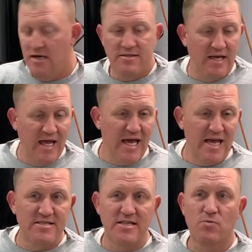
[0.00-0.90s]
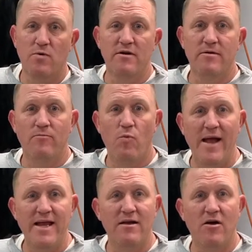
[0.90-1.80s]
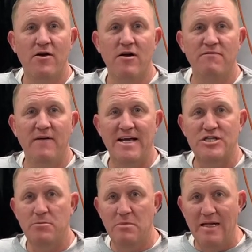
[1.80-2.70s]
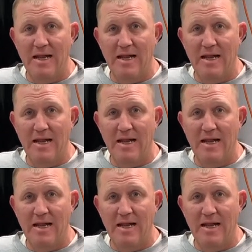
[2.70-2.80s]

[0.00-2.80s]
Today, since we're waiting on our fashionably